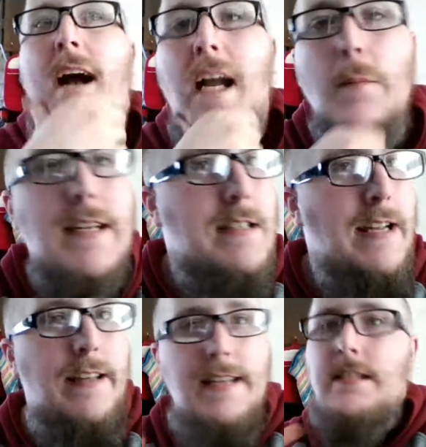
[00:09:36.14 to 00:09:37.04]
How do I
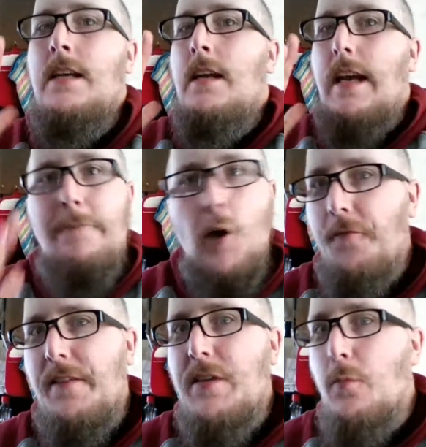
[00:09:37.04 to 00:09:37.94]
say this? In
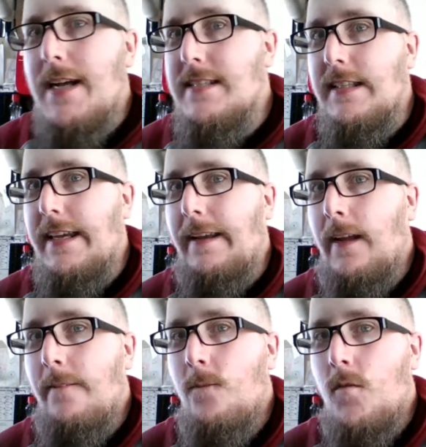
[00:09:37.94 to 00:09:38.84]
450
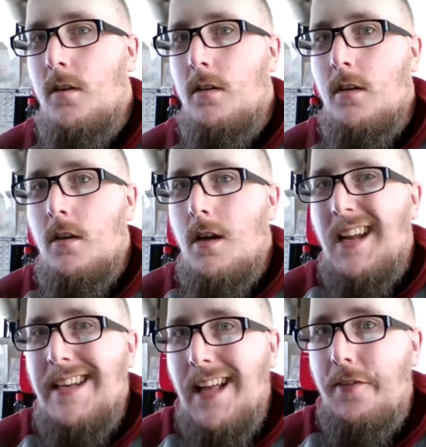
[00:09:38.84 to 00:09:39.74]
Wrestling,
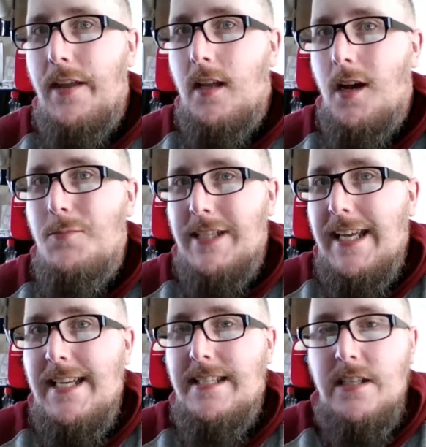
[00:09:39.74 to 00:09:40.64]
nothing comes
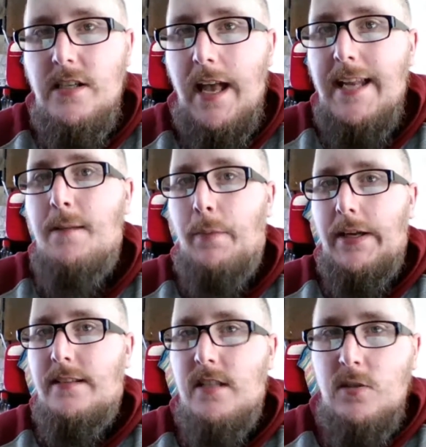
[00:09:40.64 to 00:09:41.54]
easy to
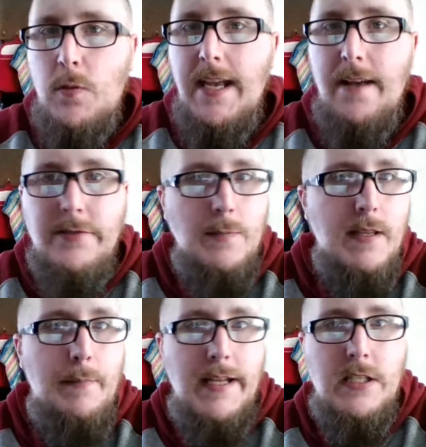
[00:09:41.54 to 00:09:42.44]
anybody since we have some
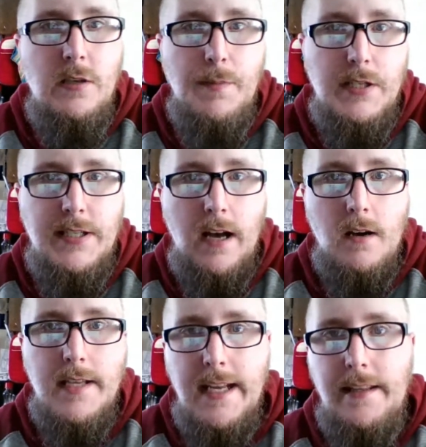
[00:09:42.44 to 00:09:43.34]
of the best
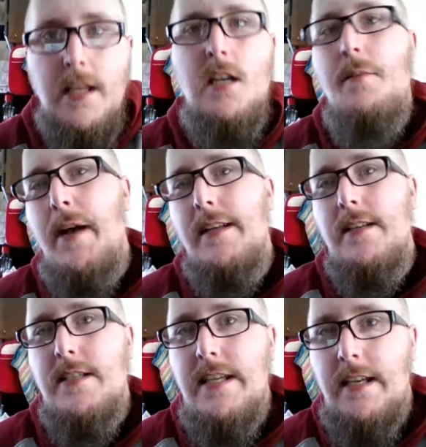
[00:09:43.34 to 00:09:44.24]
superstars in the
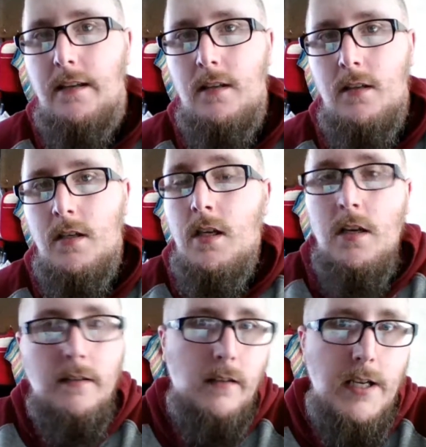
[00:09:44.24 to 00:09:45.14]
independent scene.
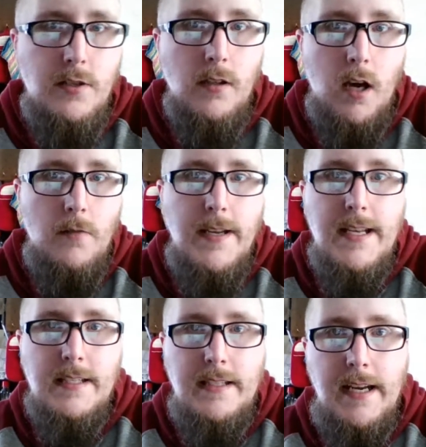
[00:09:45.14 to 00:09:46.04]
Now, Angel Laurie
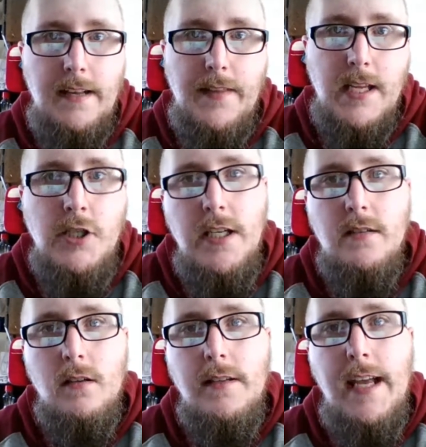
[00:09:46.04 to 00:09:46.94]
has stated that she
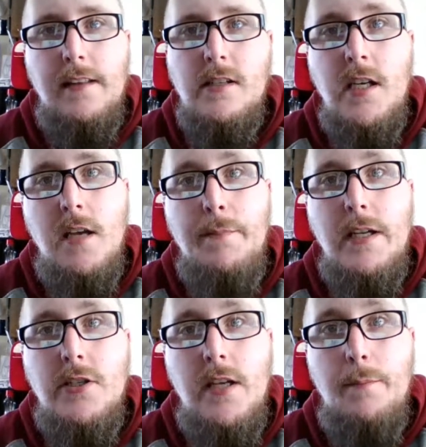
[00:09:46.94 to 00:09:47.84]
is going to take the
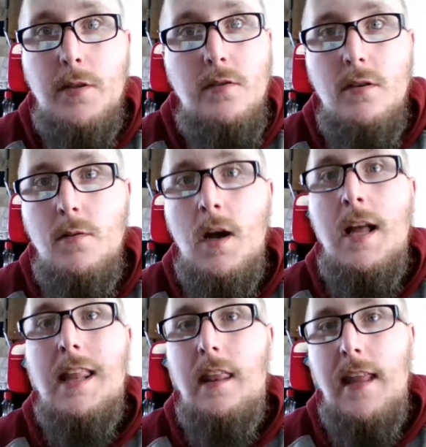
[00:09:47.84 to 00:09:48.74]
championship to new
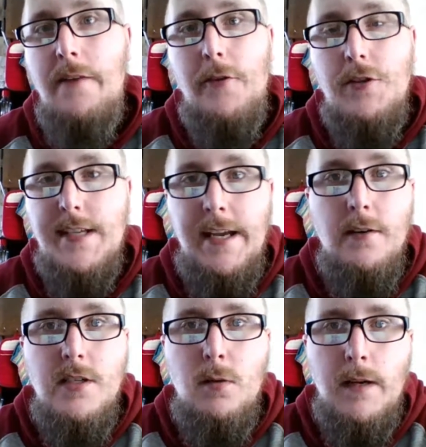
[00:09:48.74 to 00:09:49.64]
levels
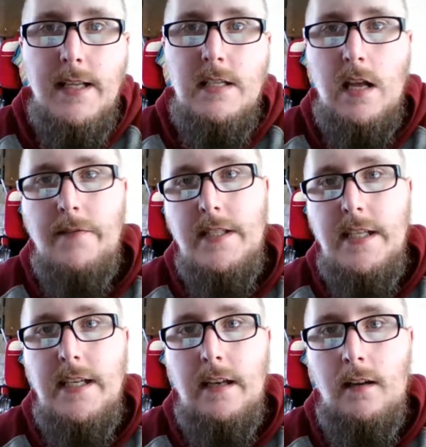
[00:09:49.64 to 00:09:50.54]
here in
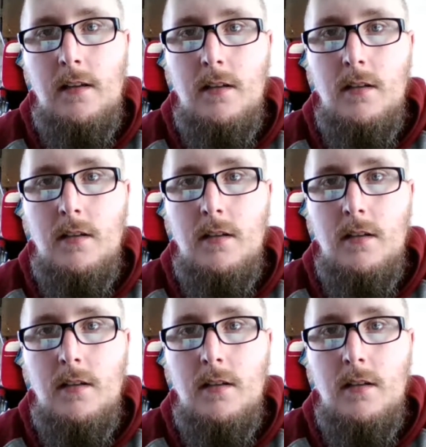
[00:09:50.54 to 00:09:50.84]
2017.